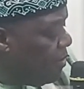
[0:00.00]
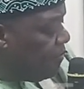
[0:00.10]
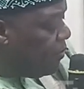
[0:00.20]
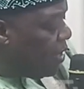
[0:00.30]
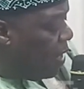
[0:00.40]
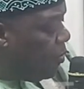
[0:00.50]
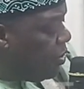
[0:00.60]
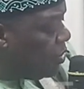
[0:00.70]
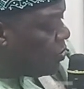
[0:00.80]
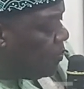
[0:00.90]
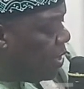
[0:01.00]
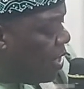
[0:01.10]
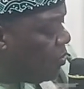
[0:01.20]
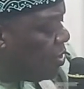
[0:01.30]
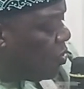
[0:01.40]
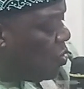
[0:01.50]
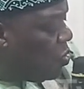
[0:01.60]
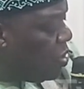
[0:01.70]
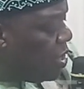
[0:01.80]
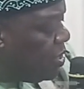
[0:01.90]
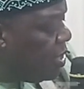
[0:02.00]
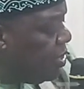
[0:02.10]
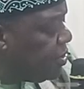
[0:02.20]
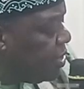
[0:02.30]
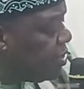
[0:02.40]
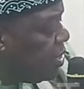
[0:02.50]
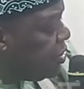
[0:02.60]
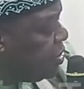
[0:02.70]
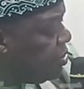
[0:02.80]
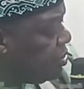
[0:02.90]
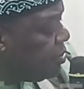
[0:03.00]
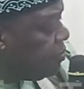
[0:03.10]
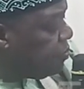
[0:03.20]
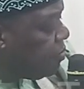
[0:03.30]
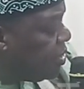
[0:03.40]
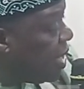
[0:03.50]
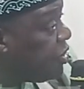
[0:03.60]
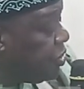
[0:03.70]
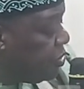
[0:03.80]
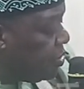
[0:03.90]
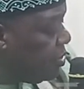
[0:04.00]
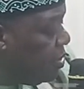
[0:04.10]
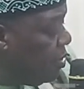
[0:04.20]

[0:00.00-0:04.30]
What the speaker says: For the avoidance of doubt, the code in the listed sanctions sections